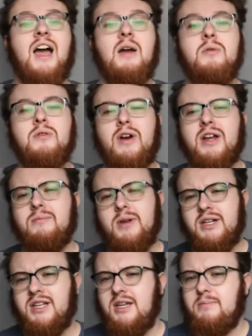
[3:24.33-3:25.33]
I would
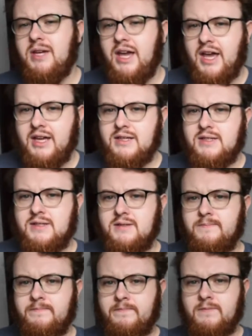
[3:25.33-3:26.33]
recommend keeping eggs.
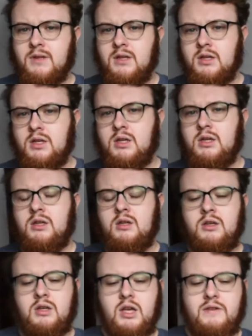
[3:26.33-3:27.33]

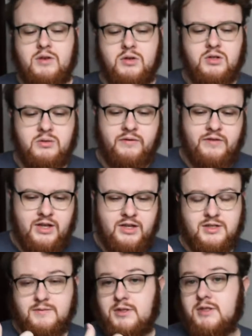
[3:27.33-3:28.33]
If you're doing
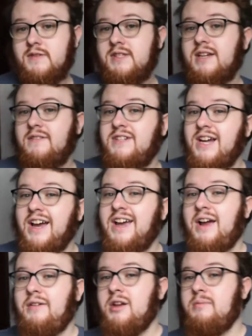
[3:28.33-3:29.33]
veganism just for the sake of diet,
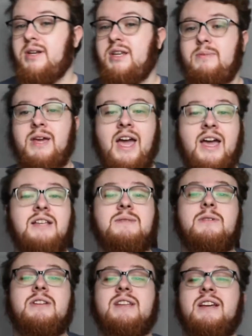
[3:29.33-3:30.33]
I recommend keeping eggs,
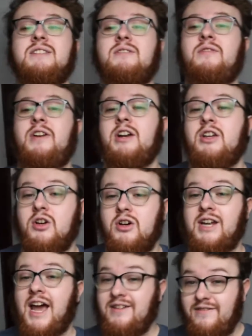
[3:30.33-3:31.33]
because eggs are a very
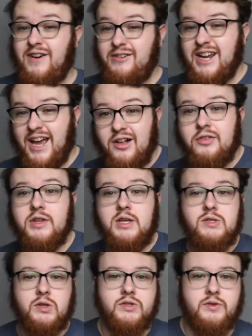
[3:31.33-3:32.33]
good and very healthy
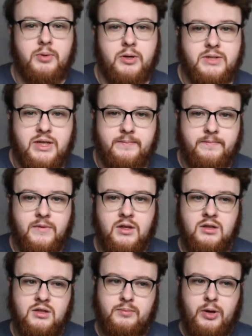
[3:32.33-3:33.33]
source of protein,
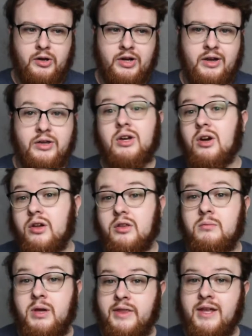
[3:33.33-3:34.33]
depending on how you cook
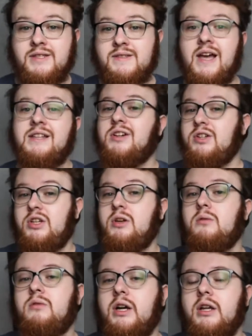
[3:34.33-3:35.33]
them, and that's on you,
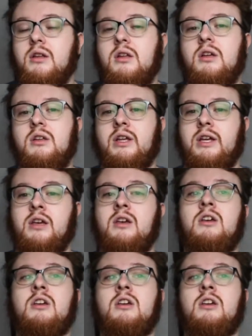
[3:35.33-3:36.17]
right? Like,